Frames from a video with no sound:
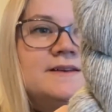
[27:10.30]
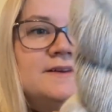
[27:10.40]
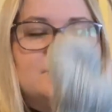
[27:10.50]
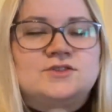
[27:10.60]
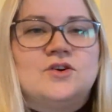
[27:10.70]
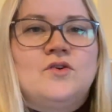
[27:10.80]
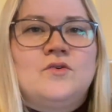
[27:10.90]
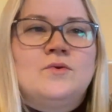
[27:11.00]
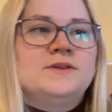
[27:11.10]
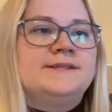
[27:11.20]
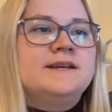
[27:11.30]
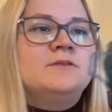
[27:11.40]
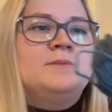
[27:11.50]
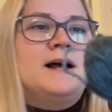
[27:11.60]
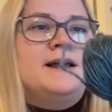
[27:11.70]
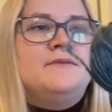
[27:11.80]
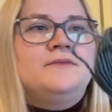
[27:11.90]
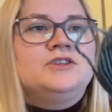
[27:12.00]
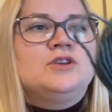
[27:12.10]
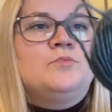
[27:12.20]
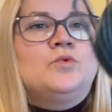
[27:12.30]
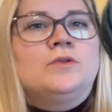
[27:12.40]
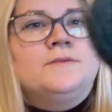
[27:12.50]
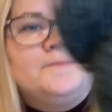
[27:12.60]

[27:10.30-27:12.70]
So single ply Finship wool.